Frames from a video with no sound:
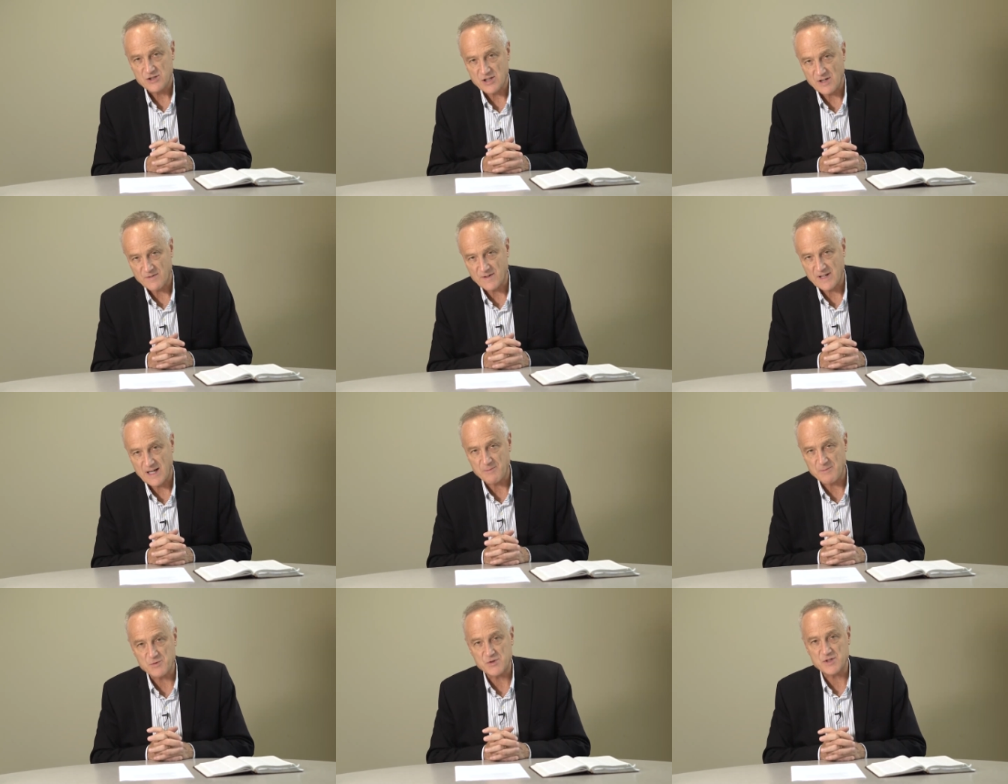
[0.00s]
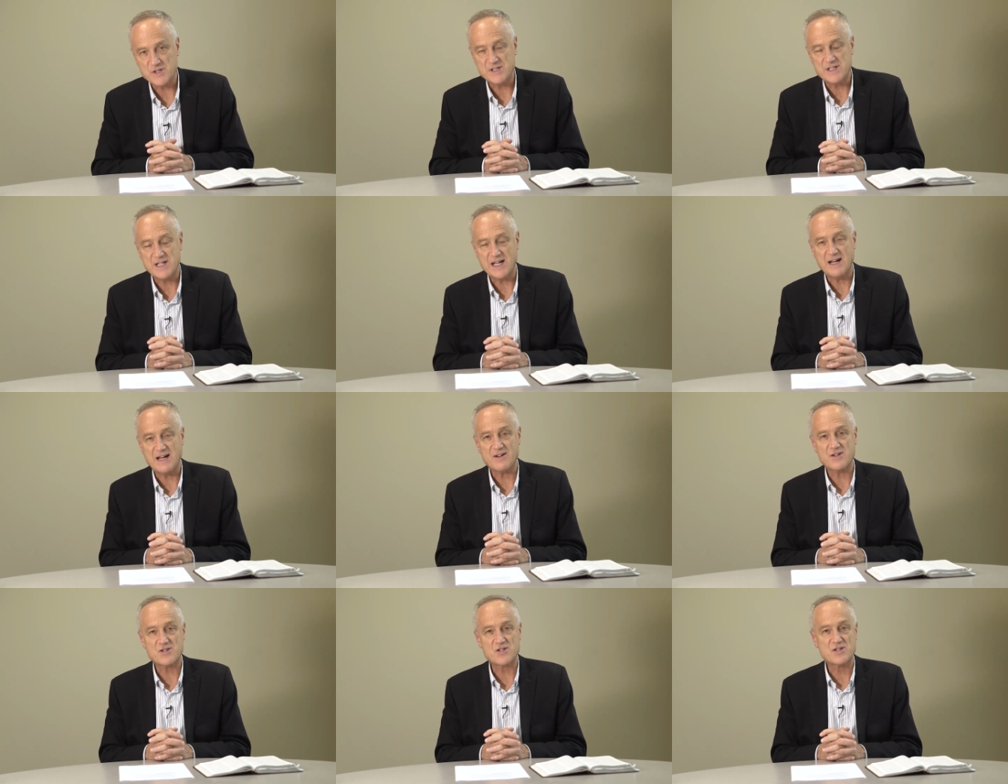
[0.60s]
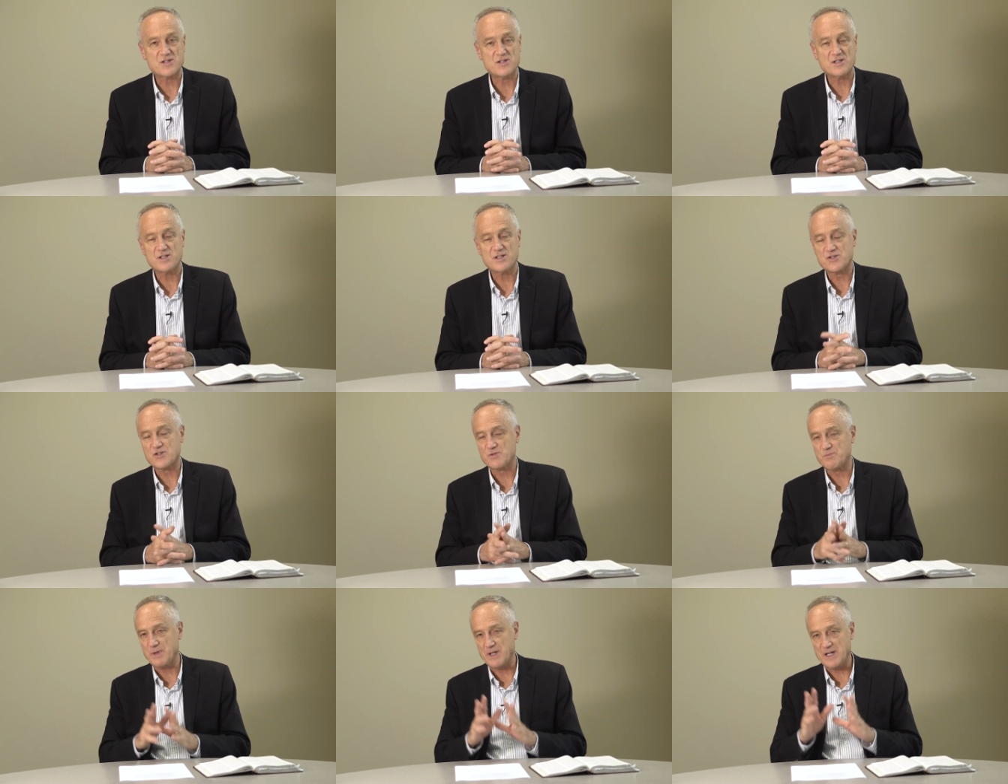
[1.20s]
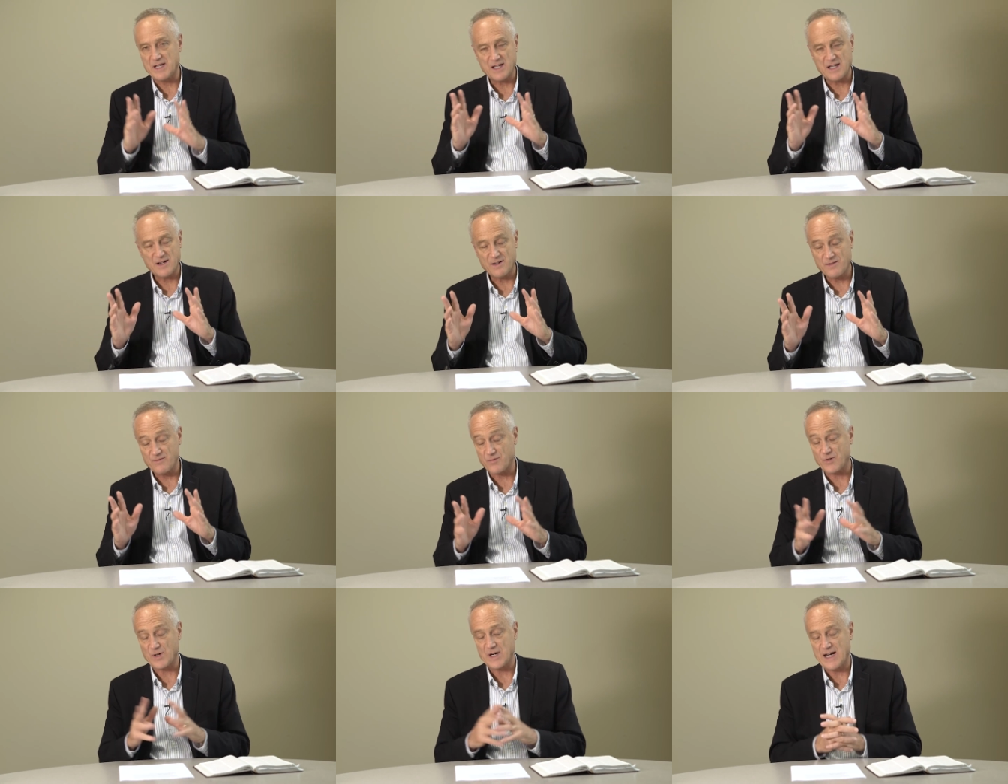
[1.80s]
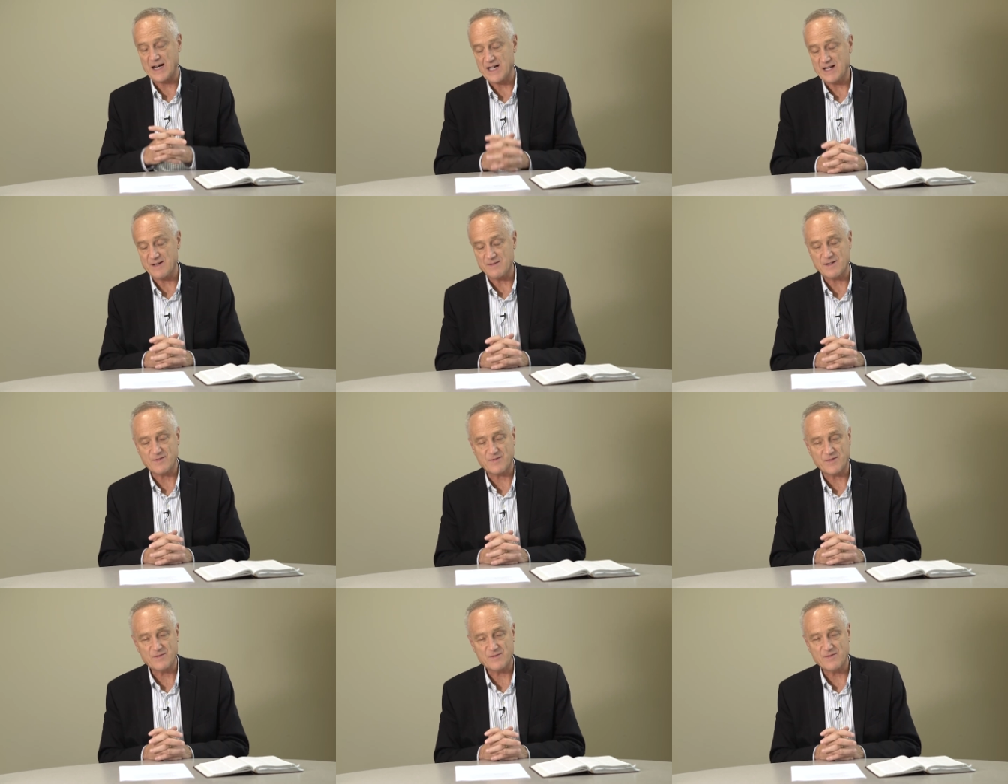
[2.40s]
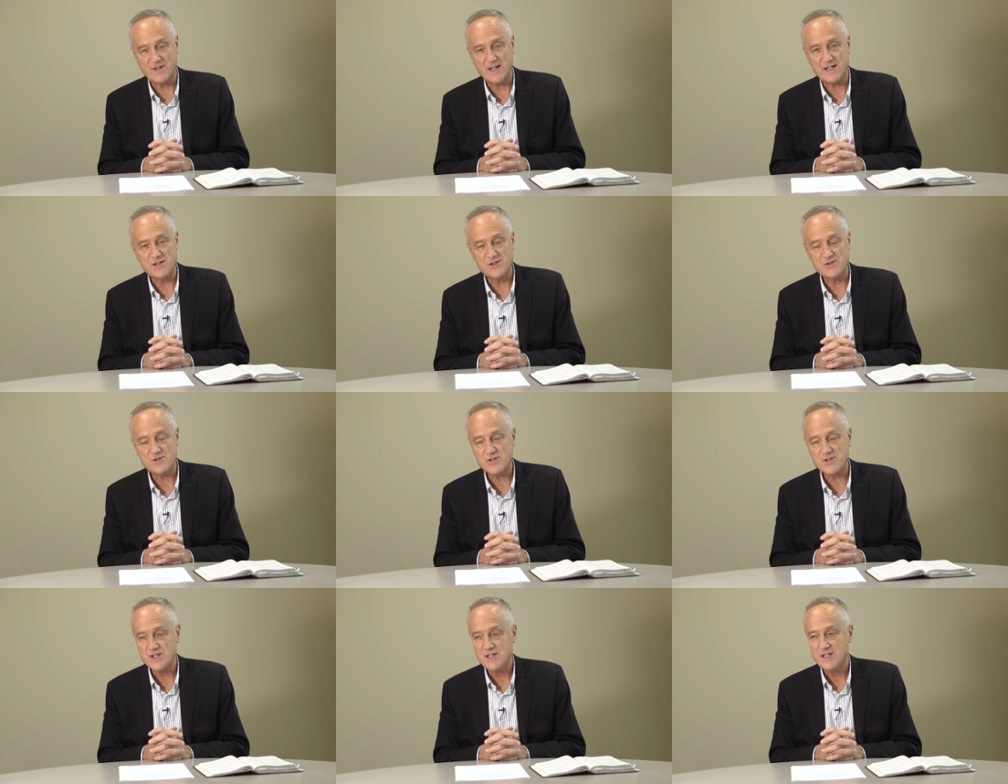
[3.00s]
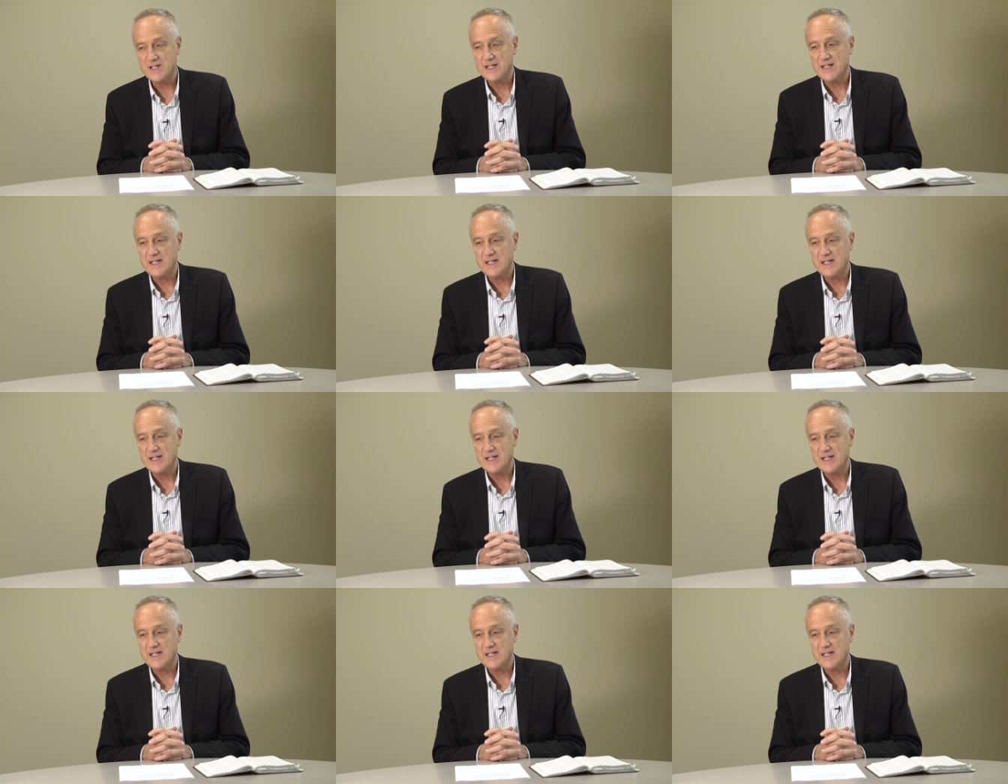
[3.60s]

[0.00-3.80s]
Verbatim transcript: Jeff Kemp was in town to, to speak at a variety of different venues.